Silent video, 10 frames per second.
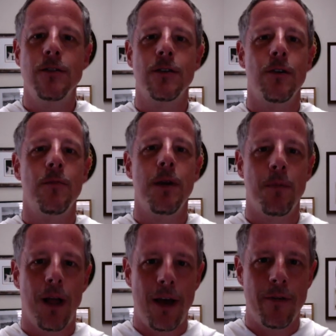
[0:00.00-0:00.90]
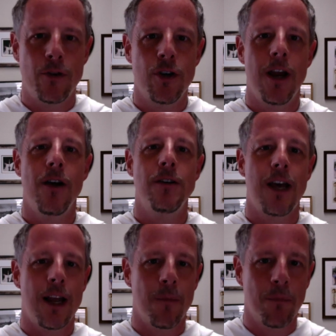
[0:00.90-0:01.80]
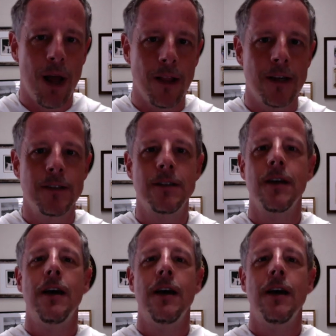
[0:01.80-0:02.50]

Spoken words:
So people had their chairs, had umbrellas.